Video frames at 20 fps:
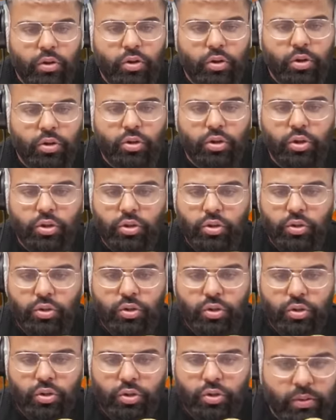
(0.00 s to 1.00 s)
True, true, true,
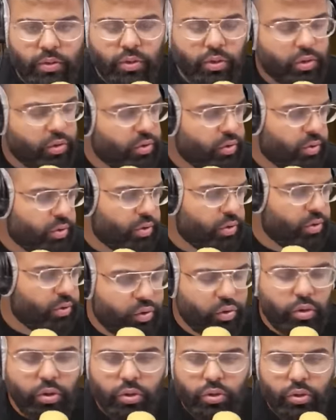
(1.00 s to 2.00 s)
true, true, true, true, true,
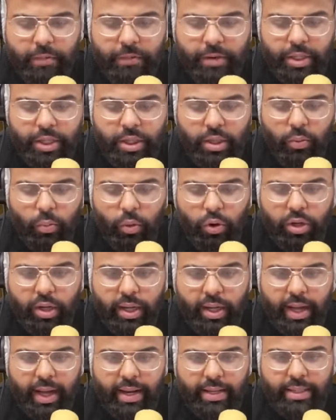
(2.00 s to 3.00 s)
true, true. Fish in the water.
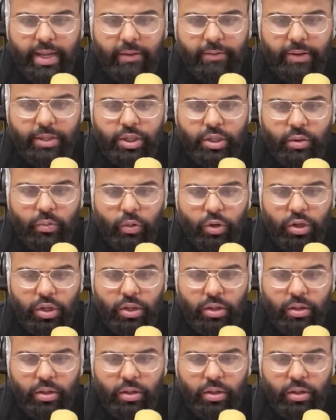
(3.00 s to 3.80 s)
Yeah, let's get fish in the water.